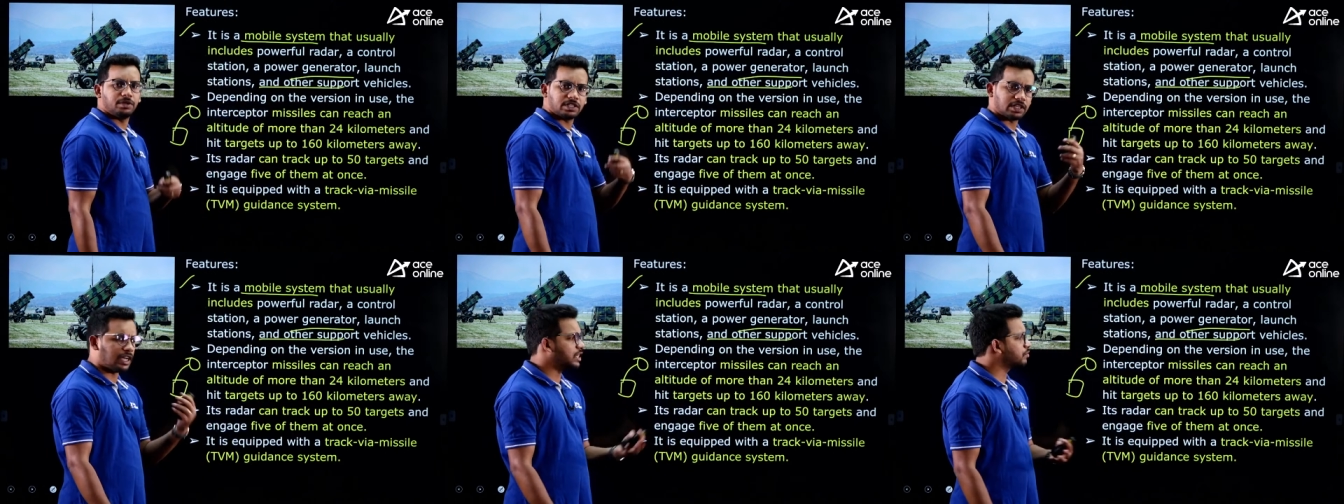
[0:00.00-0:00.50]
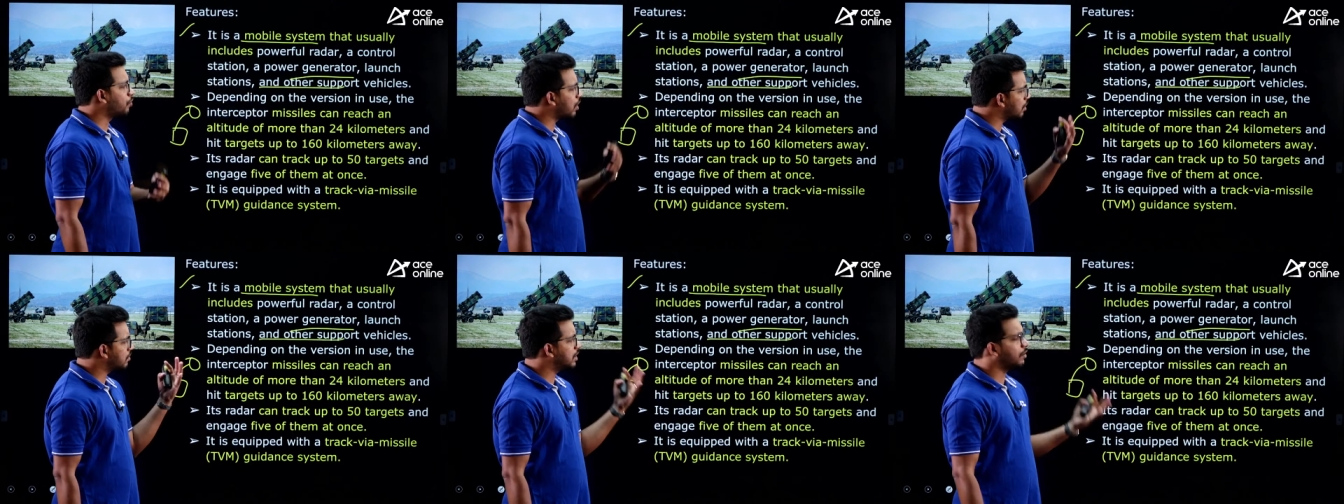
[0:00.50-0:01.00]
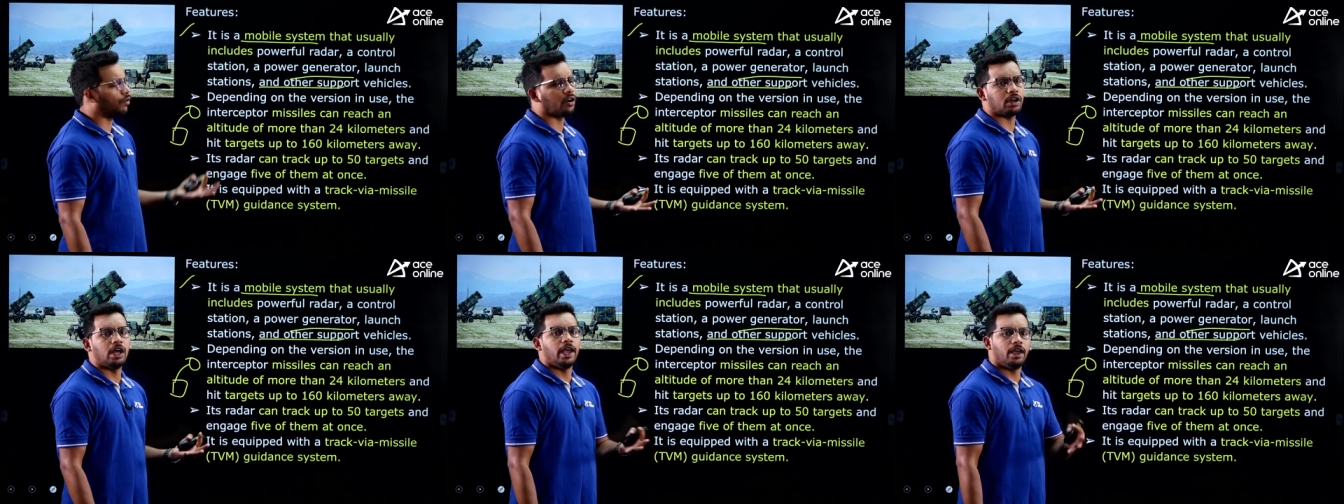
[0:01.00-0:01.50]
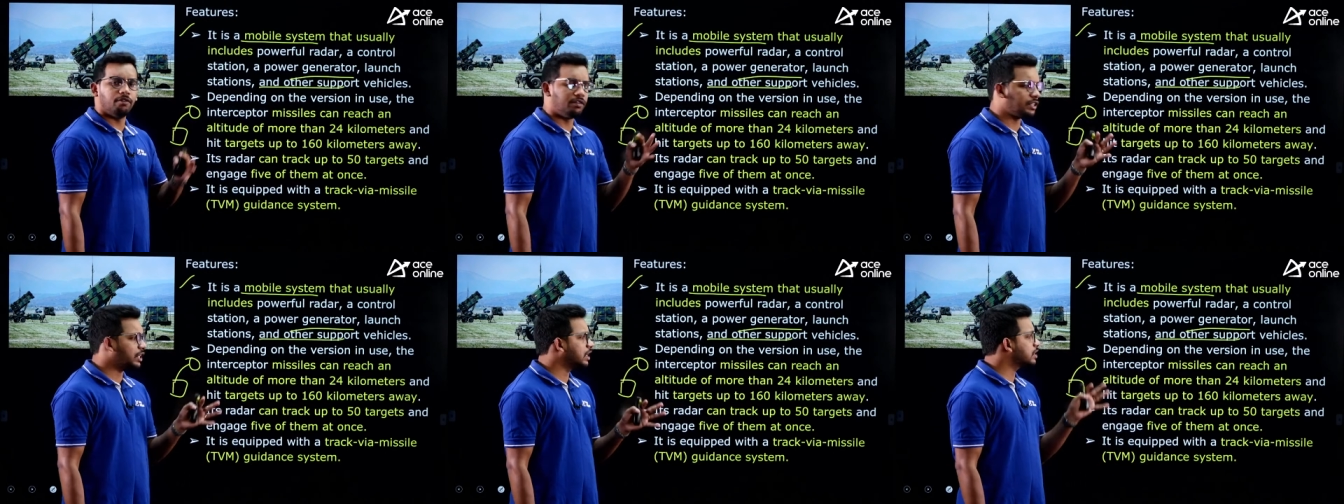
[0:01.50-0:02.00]
missiles, whatever they want,
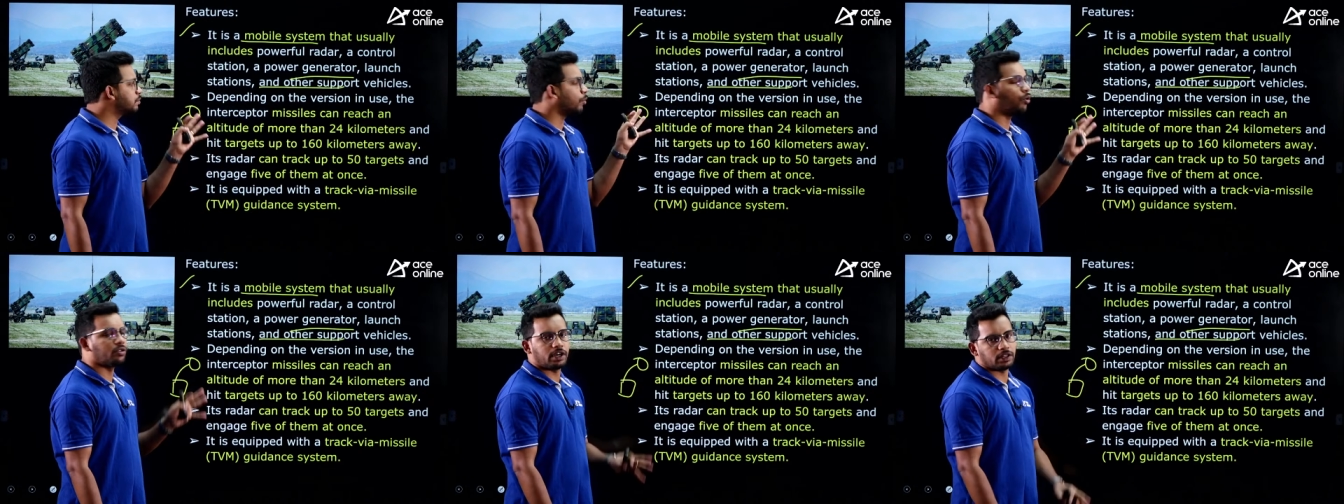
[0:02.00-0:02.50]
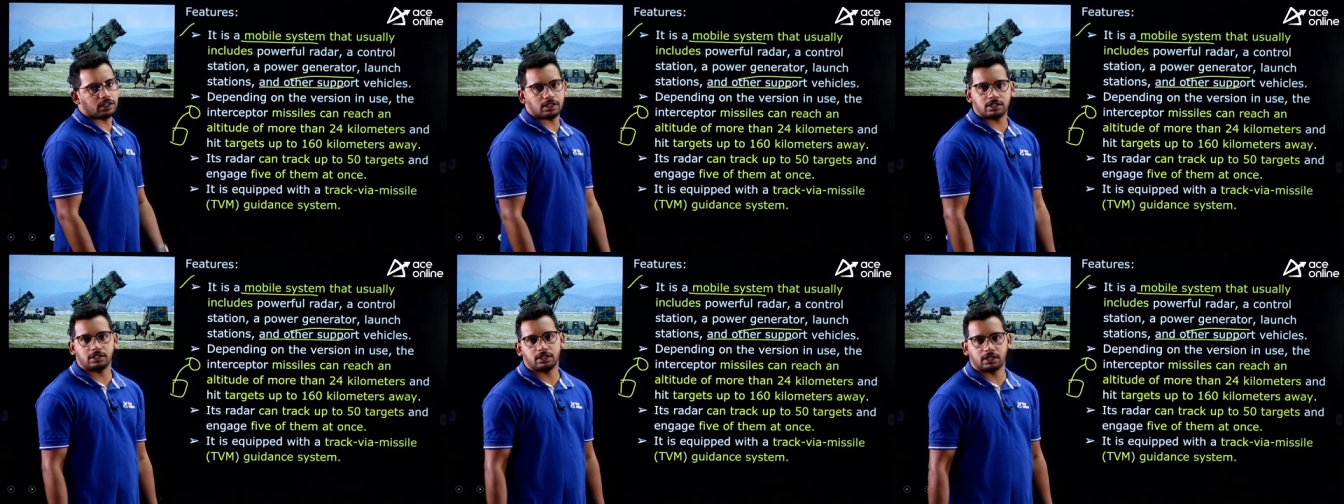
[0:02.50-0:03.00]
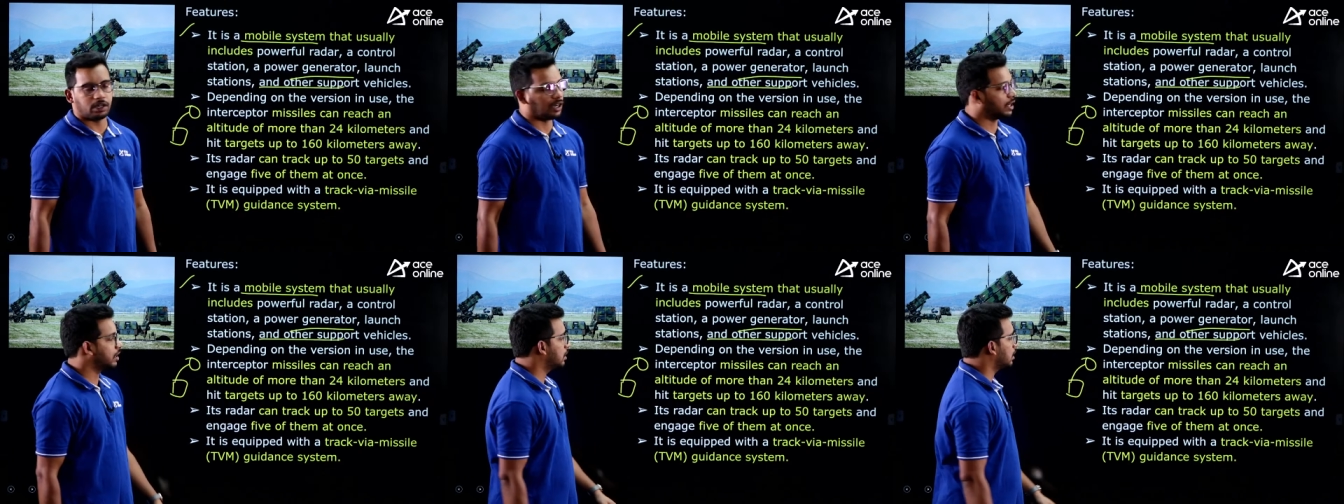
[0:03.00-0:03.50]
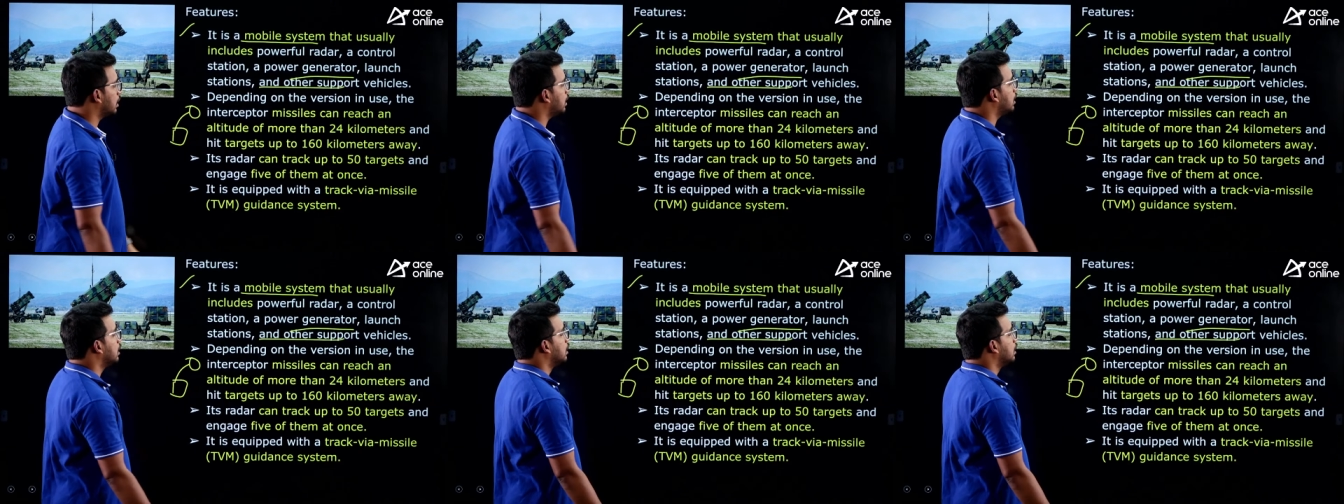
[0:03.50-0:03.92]
everything is mounted in this truck, right.